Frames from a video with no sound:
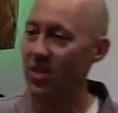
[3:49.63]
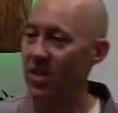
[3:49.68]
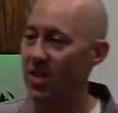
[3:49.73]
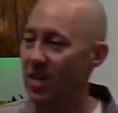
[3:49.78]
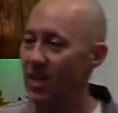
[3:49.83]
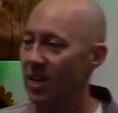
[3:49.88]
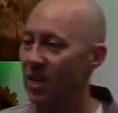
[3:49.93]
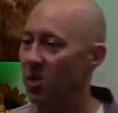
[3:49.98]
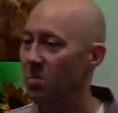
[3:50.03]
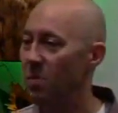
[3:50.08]
and
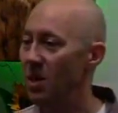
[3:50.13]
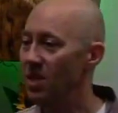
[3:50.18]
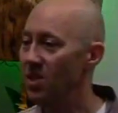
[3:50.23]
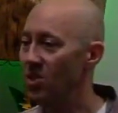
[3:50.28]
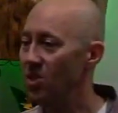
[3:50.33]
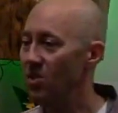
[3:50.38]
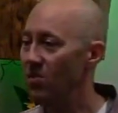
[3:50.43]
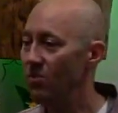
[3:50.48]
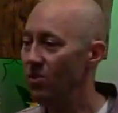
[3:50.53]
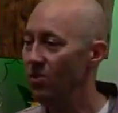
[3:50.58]

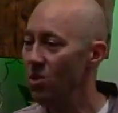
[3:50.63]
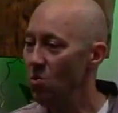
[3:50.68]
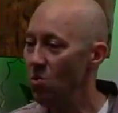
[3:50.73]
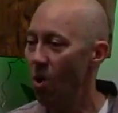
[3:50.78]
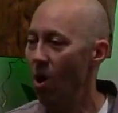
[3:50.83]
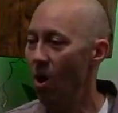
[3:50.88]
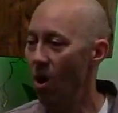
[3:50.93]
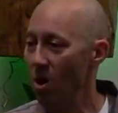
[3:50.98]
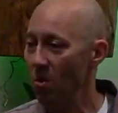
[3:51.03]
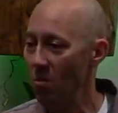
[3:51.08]
expensive new
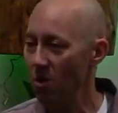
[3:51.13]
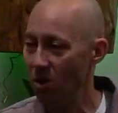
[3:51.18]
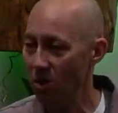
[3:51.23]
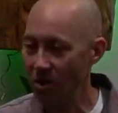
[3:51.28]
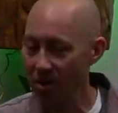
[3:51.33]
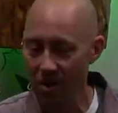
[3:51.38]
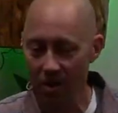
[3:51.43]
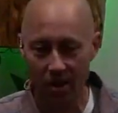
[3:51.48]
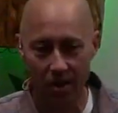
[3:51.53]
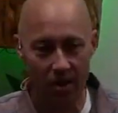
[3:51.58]
armor,
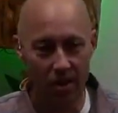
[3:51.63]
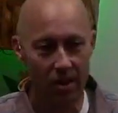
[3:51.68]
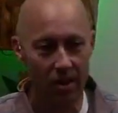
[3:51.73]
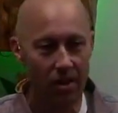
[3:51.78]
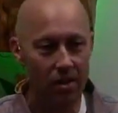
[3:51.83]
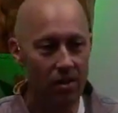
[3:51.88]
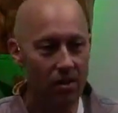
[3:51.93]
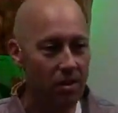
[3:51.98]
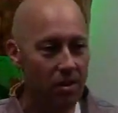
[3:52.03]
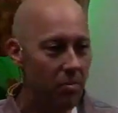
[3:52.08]

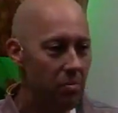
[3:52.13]
the